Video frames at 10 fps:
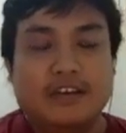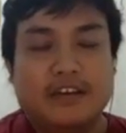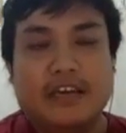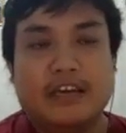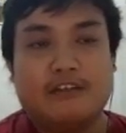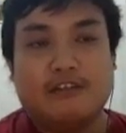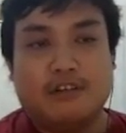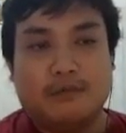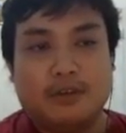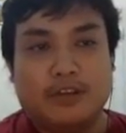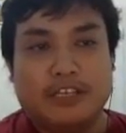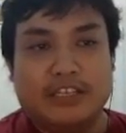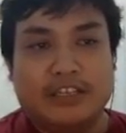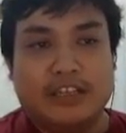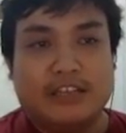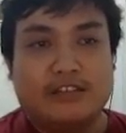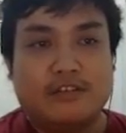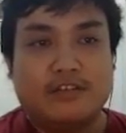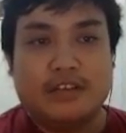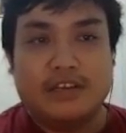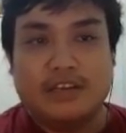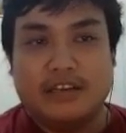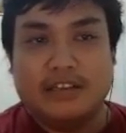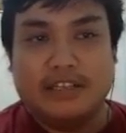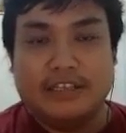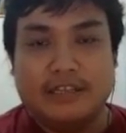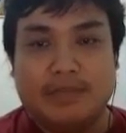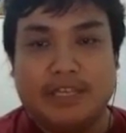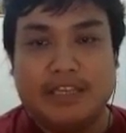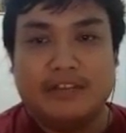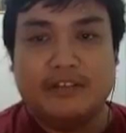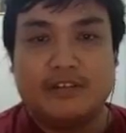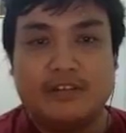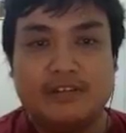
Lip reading: error of the generator and discriminator.